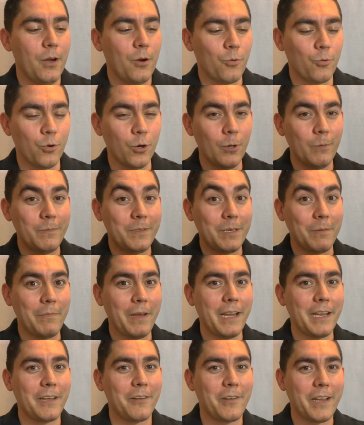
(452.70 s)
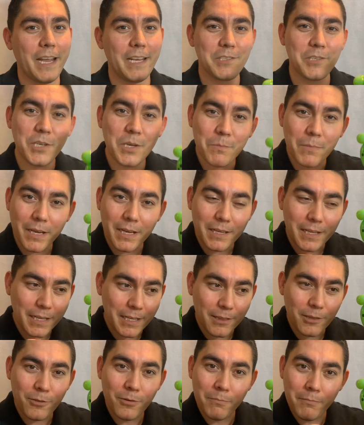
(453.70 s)
room to make it, okay? So you can make
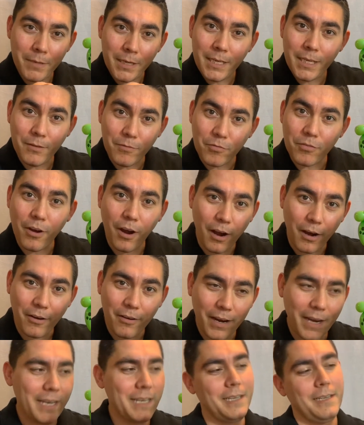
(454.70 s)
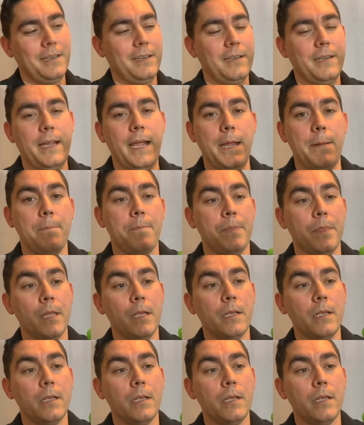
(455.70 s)
like a little mini frog, right? Okay.